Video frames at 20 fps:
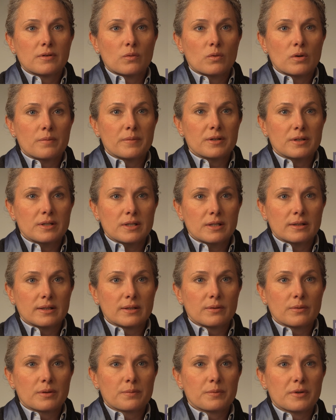a woman
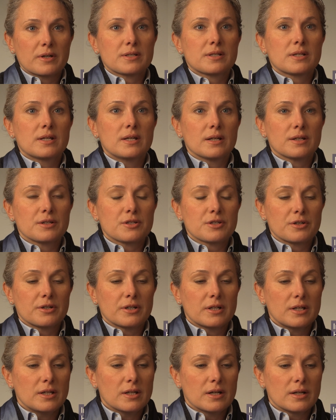dealing with breast cancer
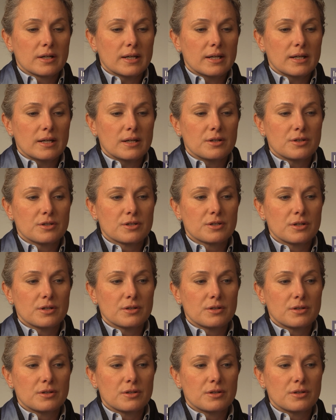at a young age